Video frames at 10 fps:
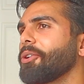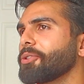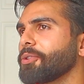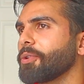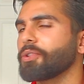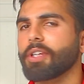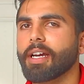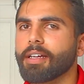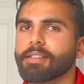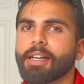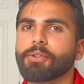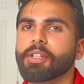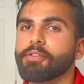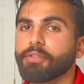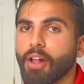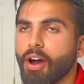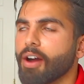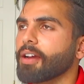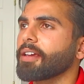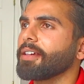I also told you guys that I was gonna
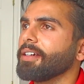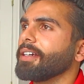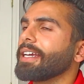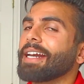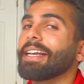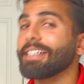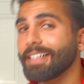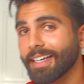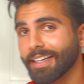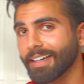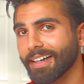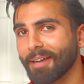vlog, and I did.